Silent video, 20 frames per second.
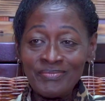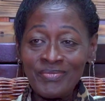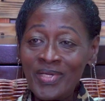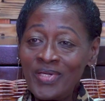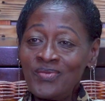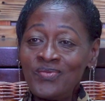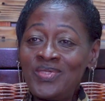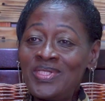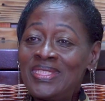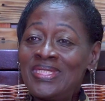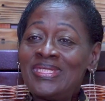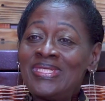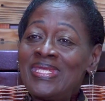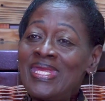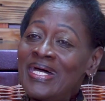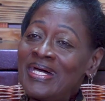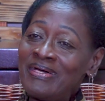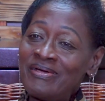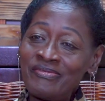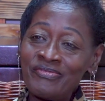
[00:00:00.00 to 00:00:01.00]
but we
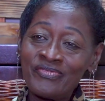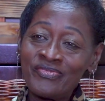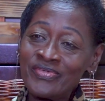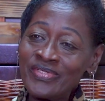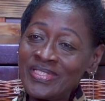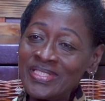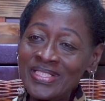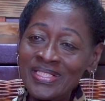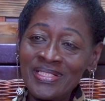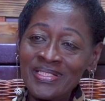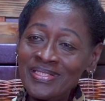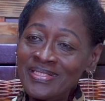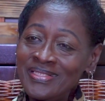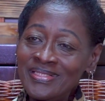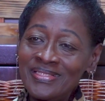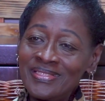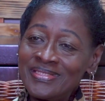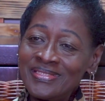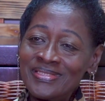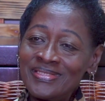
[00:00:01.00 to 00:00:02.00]
never
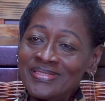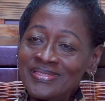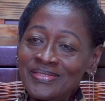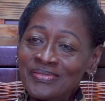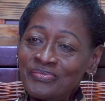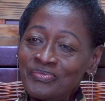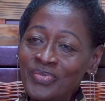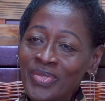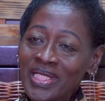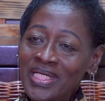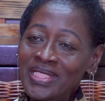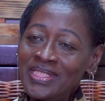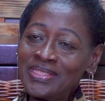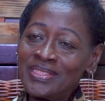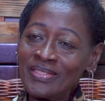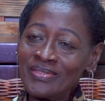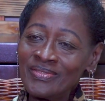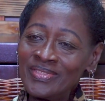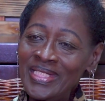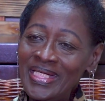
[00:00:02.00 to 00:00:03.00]
bring it
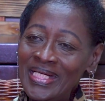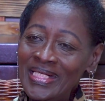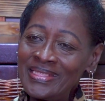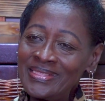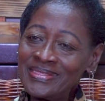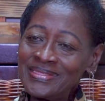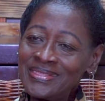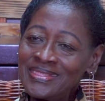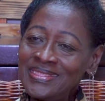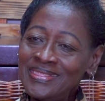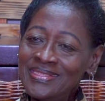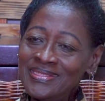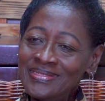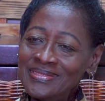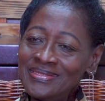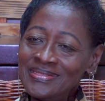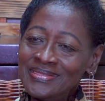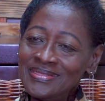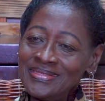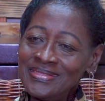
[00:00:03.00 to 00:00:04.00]
to reality.
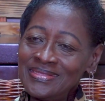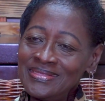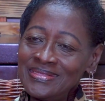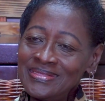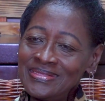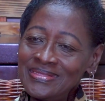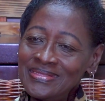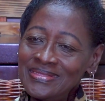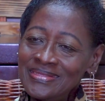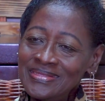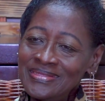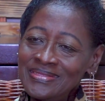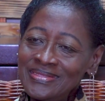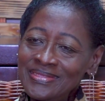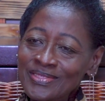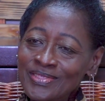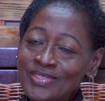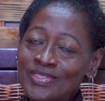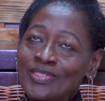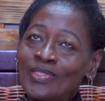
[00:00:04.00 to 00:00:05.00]

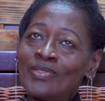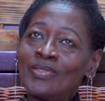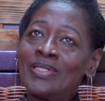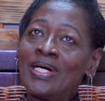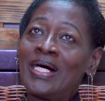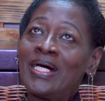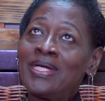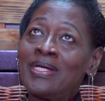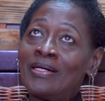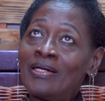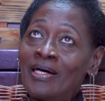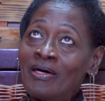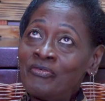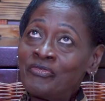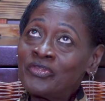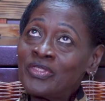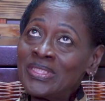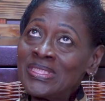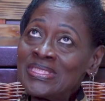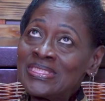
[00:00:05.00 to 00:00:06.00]
So I
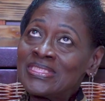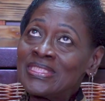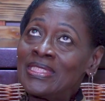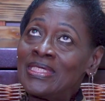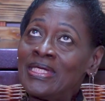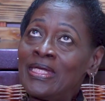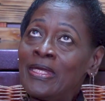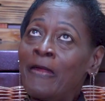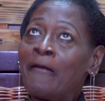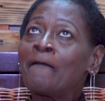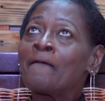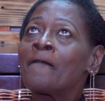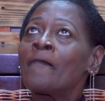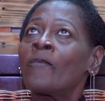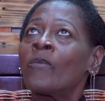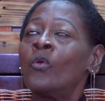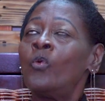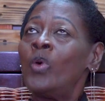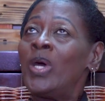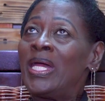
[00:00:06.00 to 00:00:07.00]
often say,
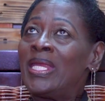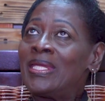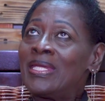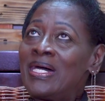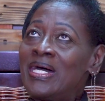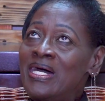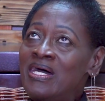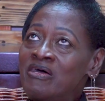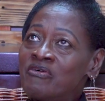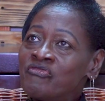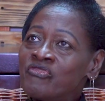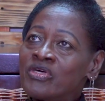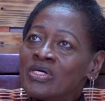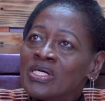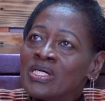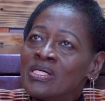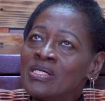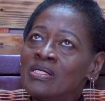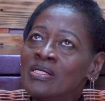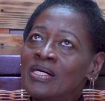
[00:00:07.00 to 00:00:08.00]

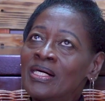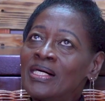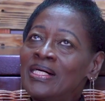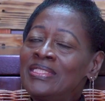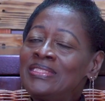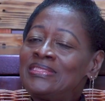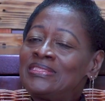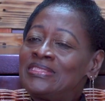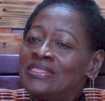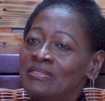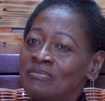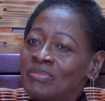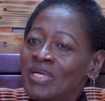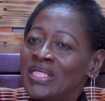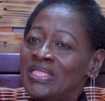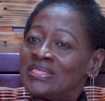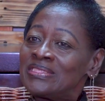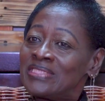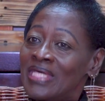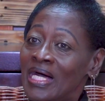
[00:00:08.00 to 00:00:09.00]
whenever I see
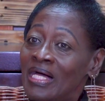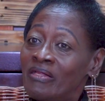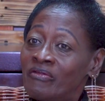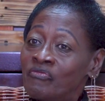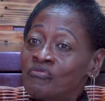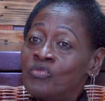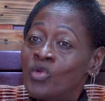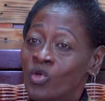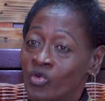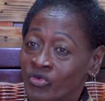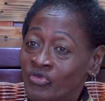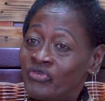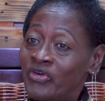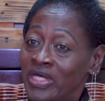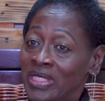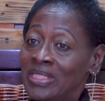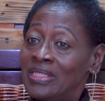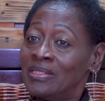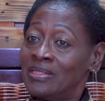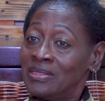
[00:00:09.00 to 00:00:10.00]
myself
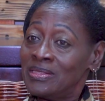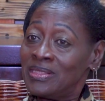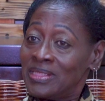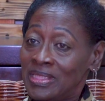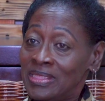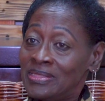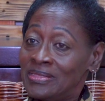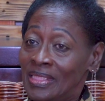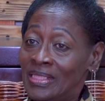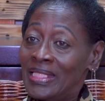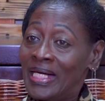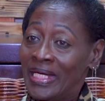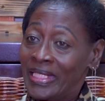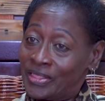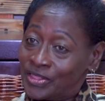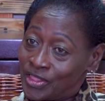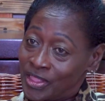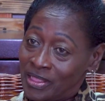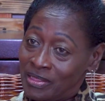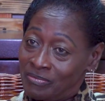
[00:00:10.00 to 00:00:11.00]
moving in the
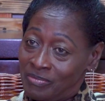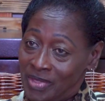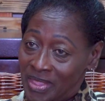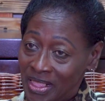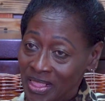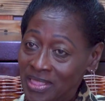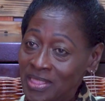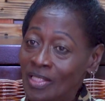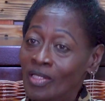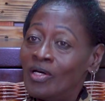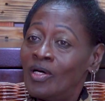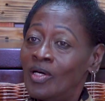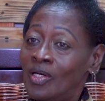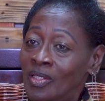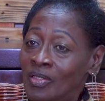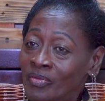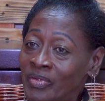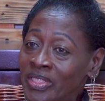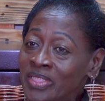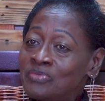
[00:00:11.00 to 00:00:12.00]
Landship, I
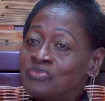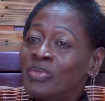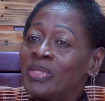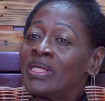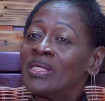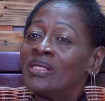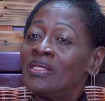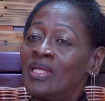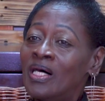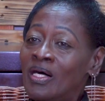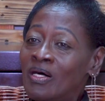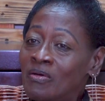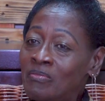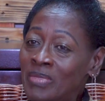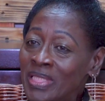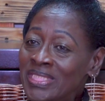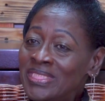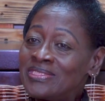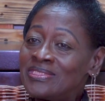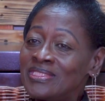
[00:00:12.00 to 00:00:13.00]
always bring along
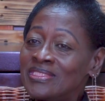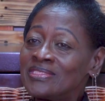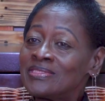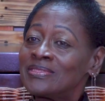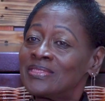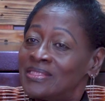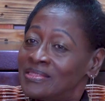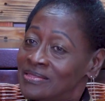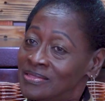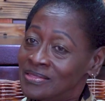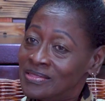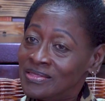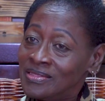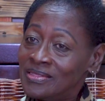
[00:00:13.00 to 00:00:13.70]
my sister,